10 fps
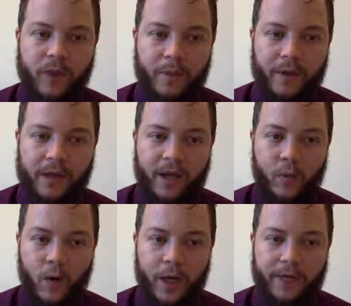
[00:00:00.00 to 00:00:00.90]
by saying
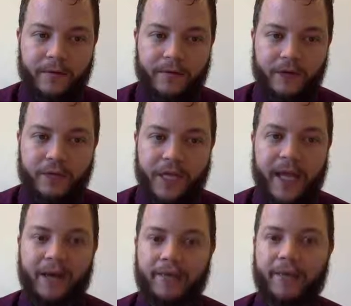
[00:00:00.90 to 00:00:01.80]
1 to
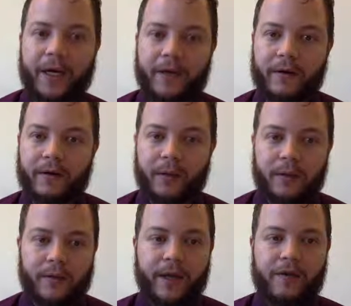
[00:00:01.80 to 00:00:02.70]
10 right here,
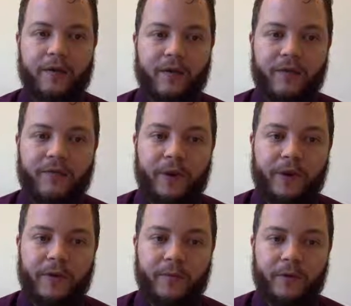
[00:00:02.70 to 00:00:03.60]
right? So this is very
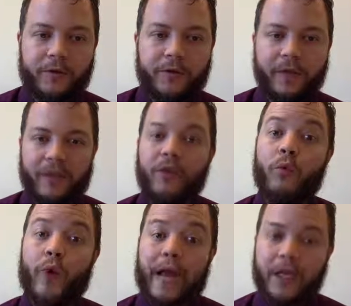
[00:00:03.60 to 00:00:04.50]
similar to like the
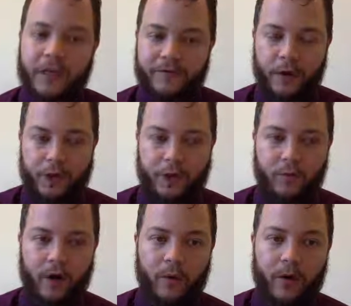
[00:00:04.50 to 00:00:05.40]
range function
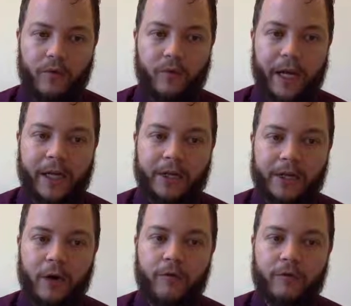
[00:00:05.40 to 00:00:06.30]
where I wanted range
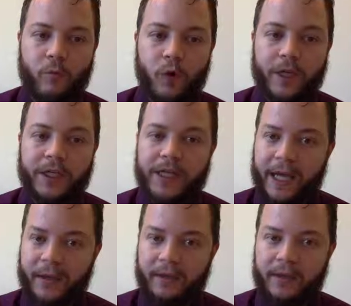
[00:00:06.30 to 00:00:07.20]
to go from 1 to
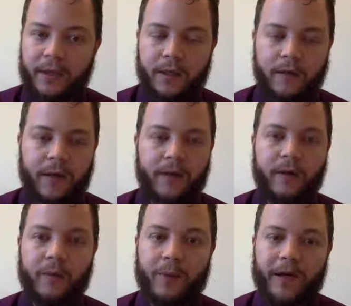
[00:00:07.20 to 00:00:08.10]
10 right here
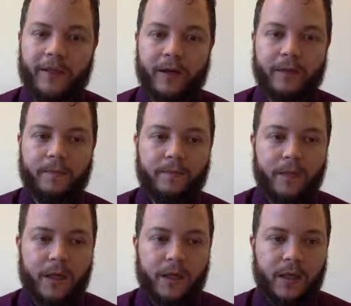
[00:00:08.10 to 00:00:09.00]
in Python.
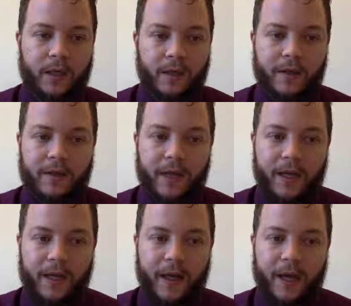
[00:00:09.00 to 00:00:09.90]

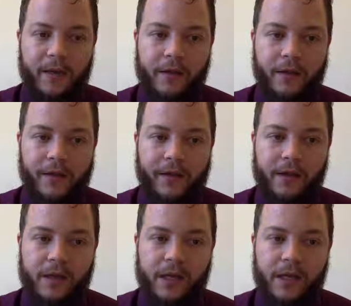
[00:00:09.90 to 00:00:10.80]
Then I can select
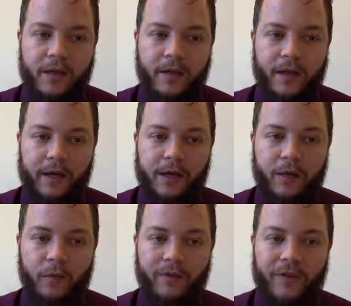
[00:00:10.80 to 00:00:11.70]
z here and I can say,
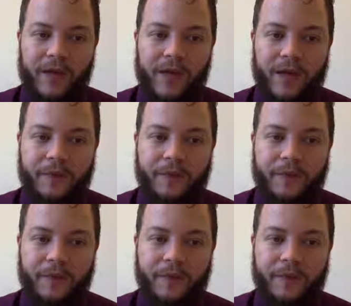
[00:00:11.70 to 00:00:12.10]
well, z,